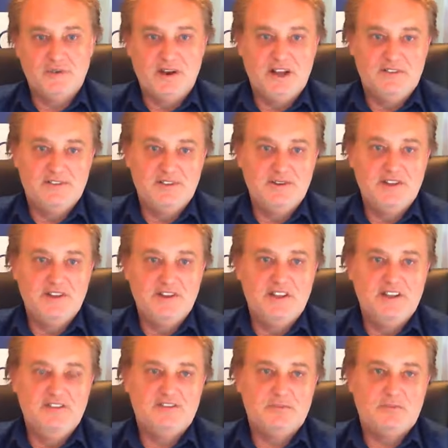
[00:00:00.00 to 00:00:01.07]
way of doing
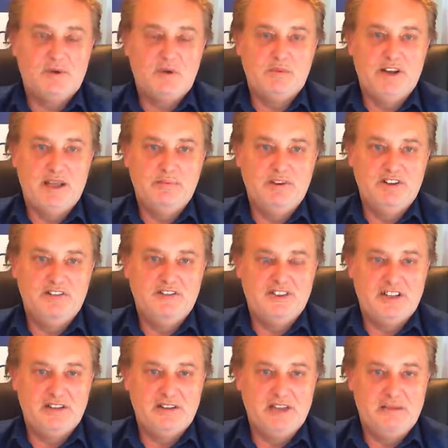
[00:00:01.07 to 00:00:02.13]
things, what would happen is
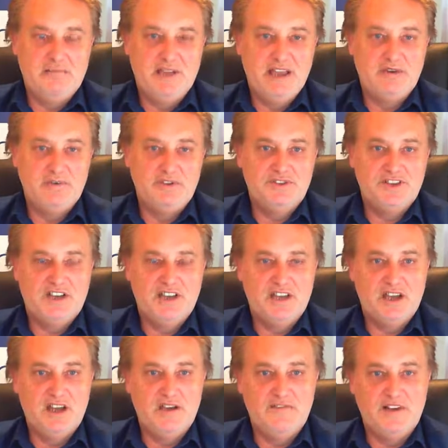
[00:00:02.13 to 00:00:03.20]
that a bank would take
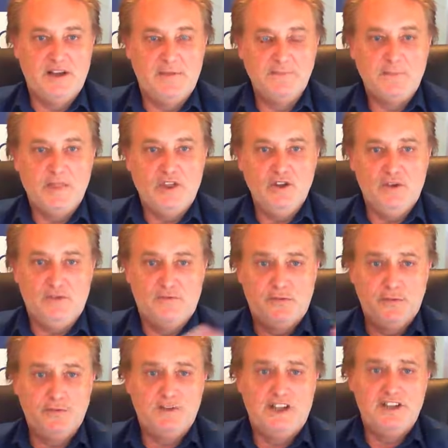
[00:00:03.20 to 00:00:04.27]
over your
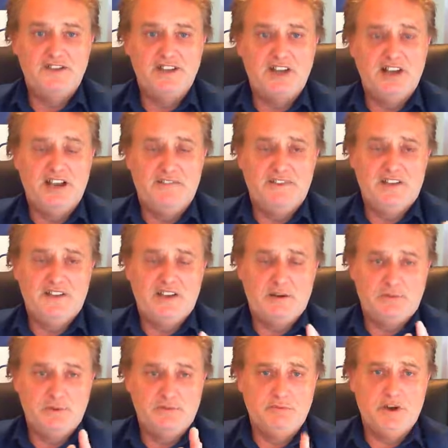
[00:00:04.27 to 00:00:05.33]
full ledger and then they
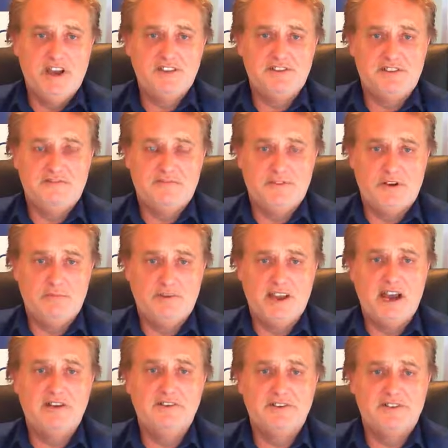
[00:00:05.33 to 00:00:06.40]
would rate it from
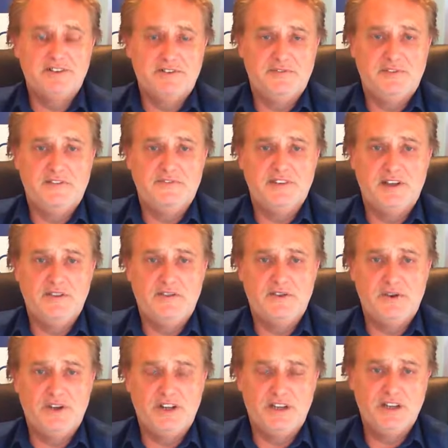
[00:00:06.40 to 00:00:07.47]
current to 15,
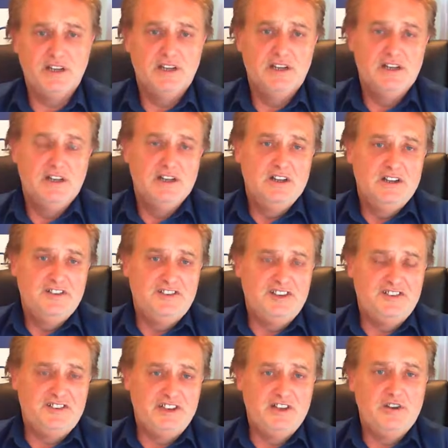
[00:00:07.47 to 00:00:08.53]
30,
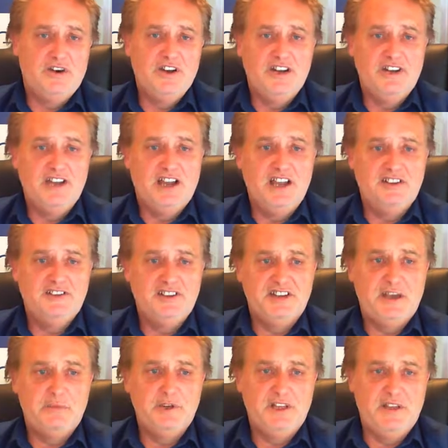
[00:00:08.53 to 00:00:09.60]
60 and 90 days, and
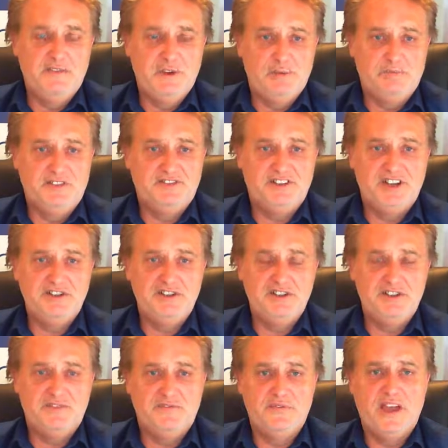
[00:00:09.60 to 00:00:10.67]
they would give you a
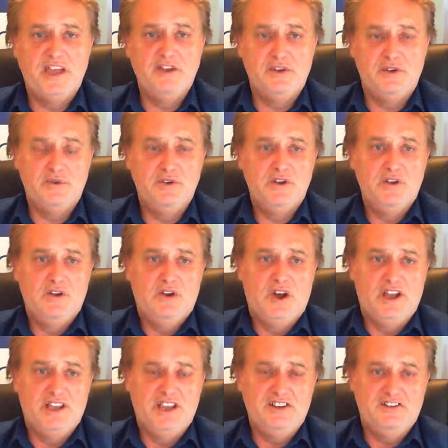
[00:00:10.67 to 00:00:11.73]
percentage of value
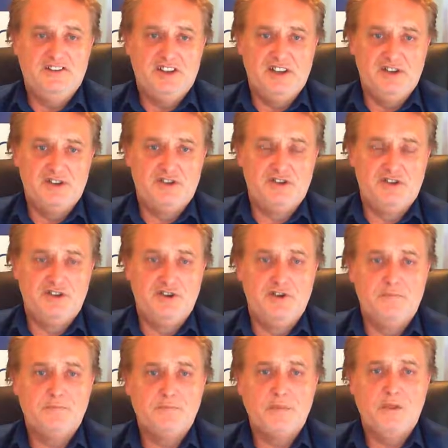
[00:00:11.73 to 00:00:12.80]
against each
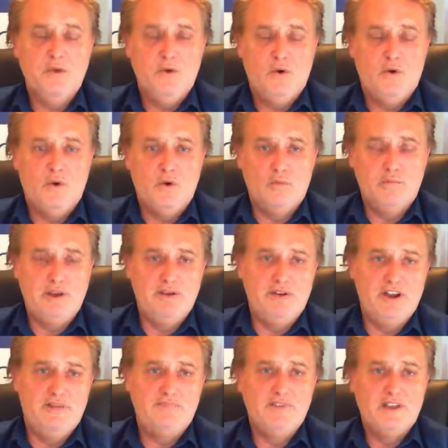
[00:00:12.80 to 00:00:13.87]
term or
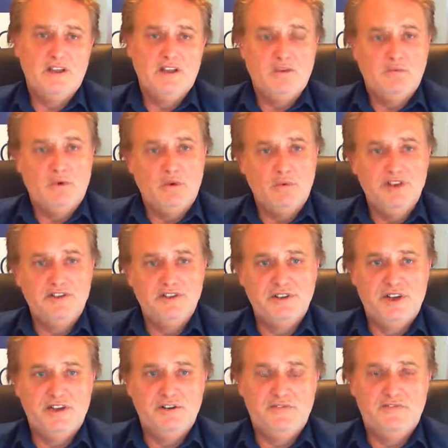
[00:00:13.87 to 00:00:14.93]
period. What we do
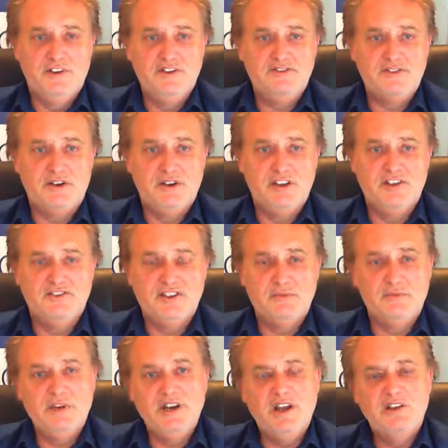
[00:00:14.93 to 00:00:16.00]
here at Finstro is
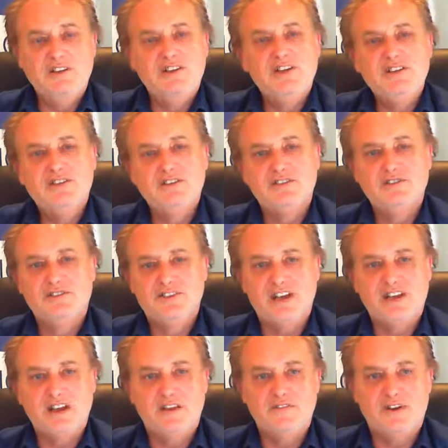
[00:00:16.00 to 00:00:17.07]
that we don't need to
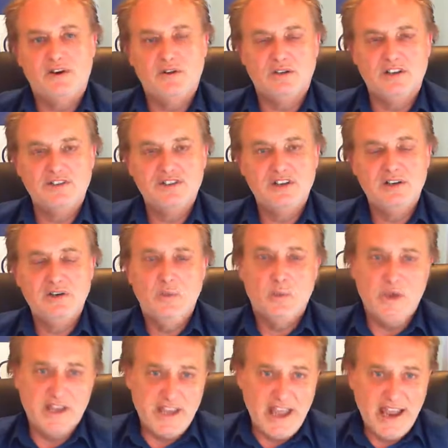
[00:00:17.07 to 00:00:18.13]
take over the whole ledger.
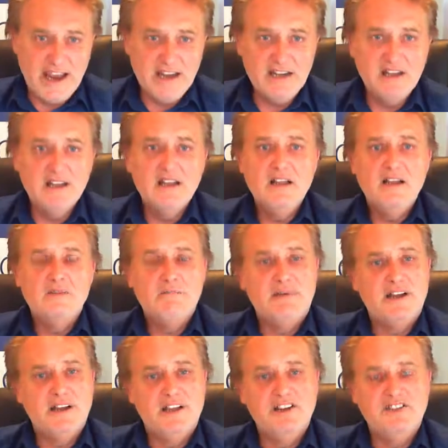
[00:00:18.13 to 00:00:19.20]
We can,
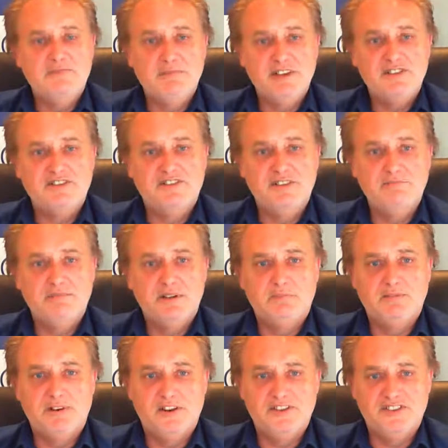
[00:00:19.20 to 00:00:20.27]
but it is a much simpler
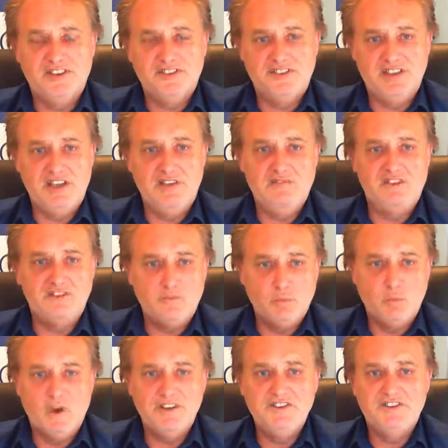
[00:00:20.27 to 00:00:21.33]
process to give us
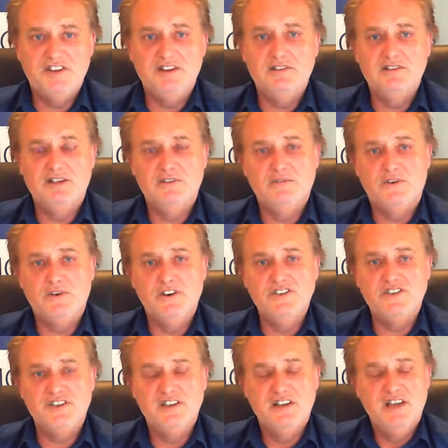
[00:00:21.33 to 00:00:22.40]
one single
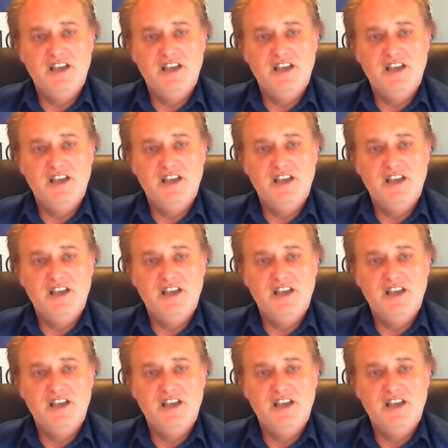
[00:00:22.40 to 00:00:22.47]
invoice.